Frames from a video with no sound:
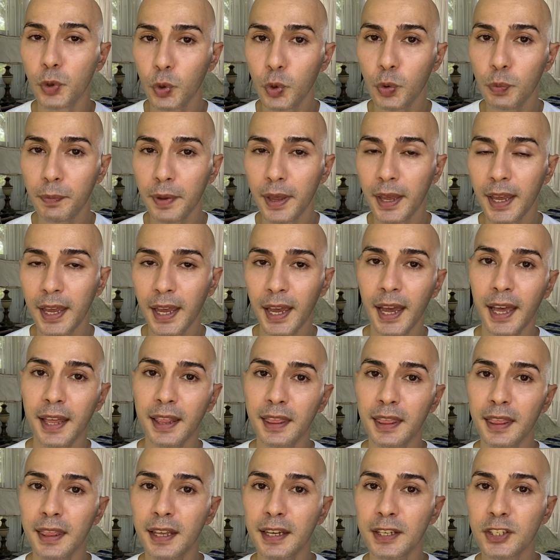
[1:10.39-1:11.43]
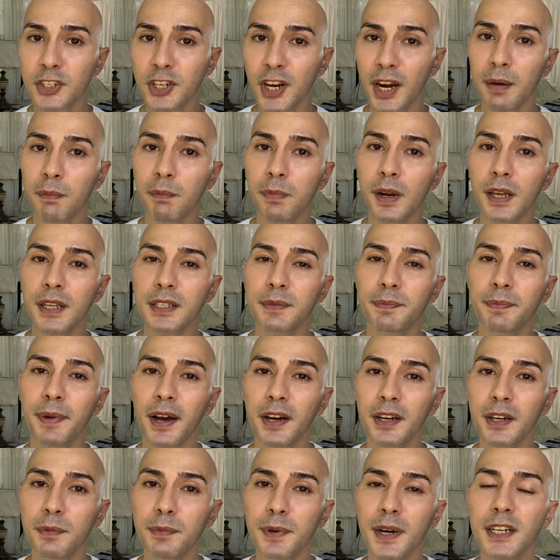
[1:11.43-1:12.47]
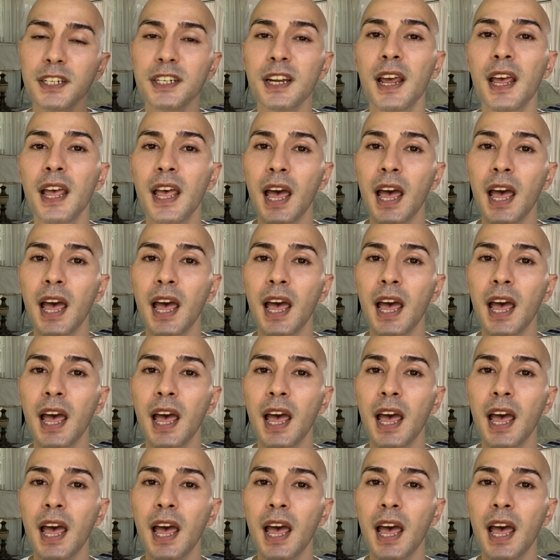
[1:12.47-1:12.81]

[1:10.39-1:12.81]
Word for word: ume and the cherry blossom powder brush.